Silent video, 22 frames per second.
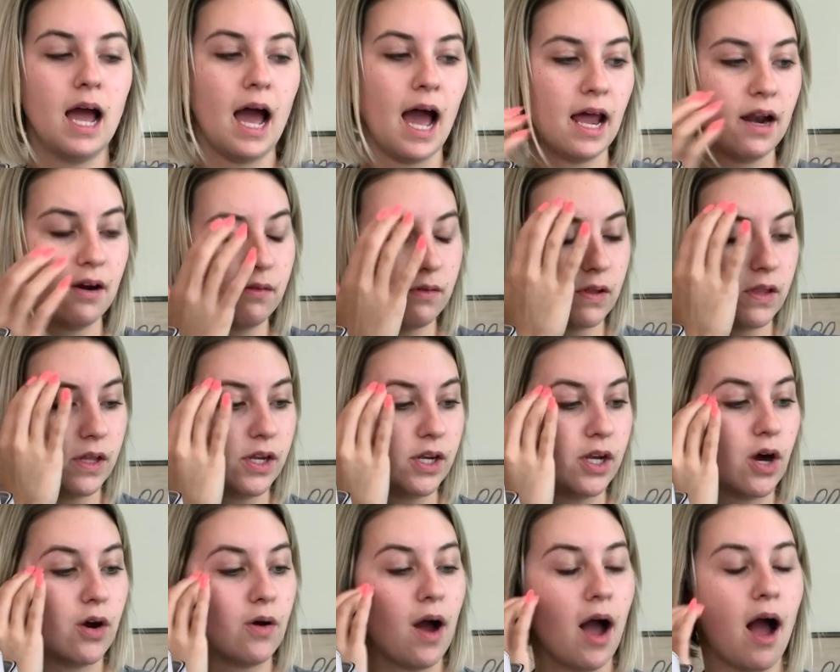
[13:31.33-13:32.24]
I don't really
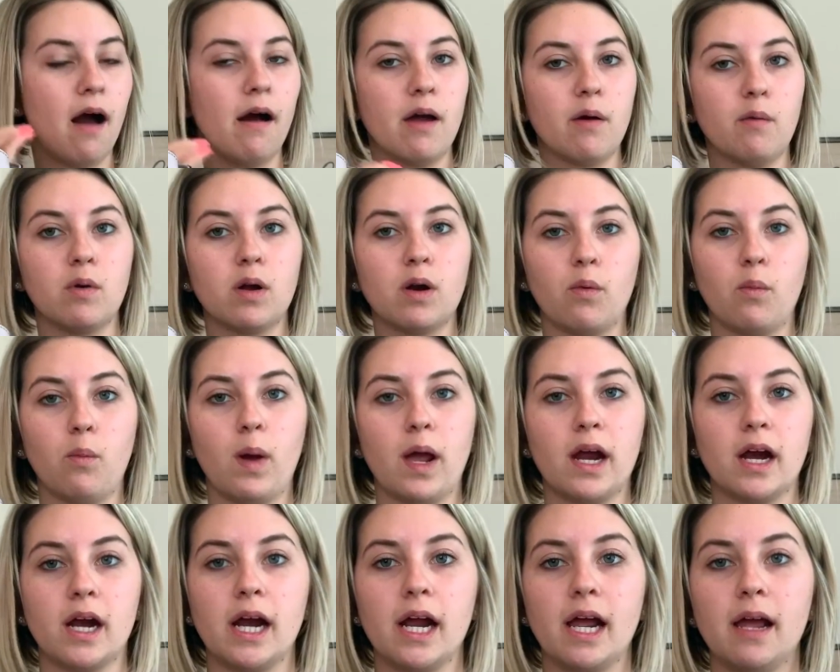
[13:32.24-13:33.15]
know how I wanna
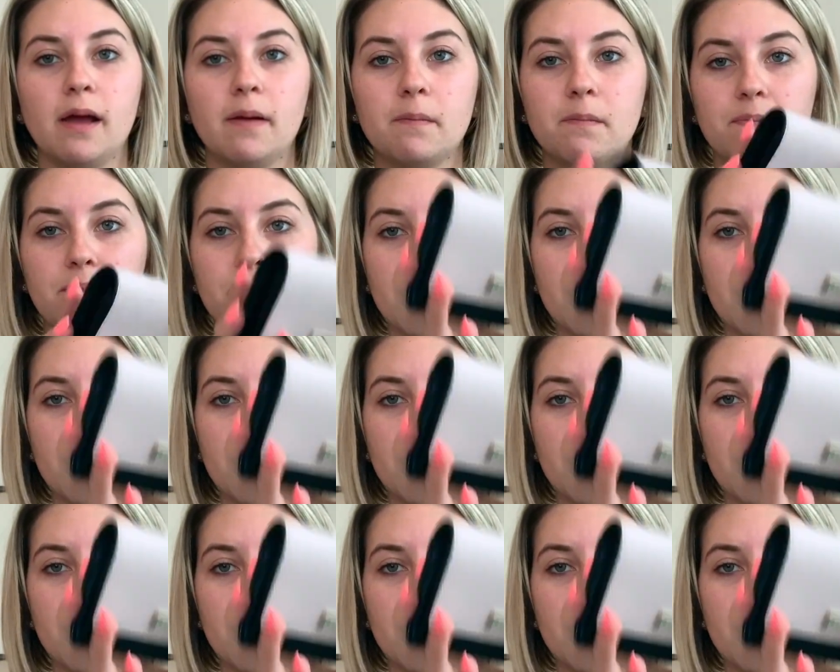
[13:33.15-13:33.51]
wear it,